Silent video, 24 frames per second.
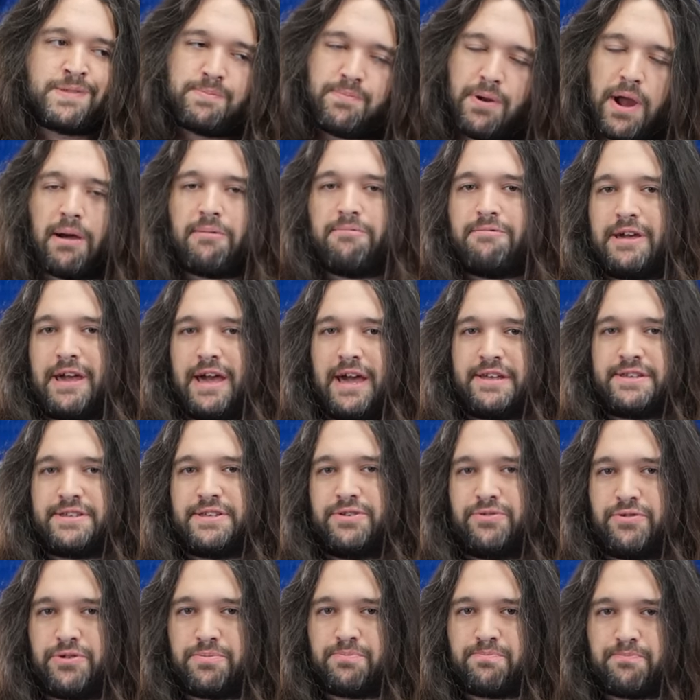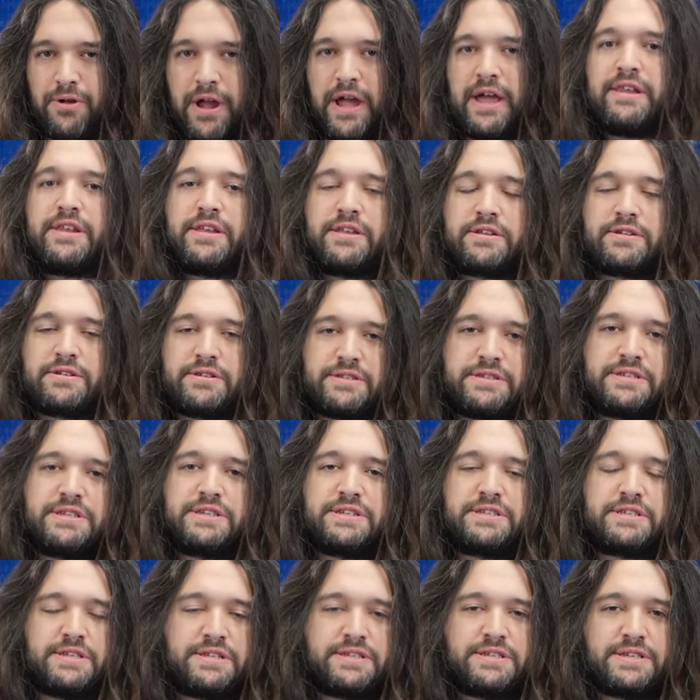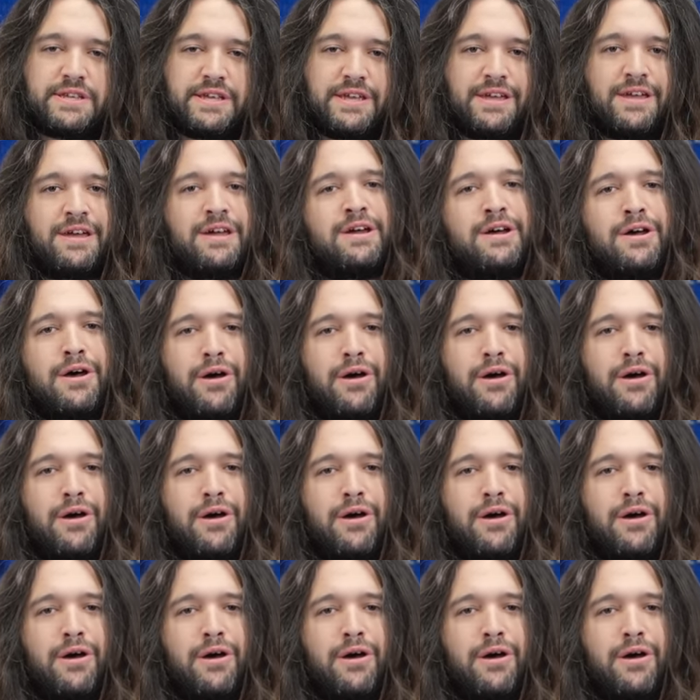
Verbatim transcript: Probably has to do with branding consistency.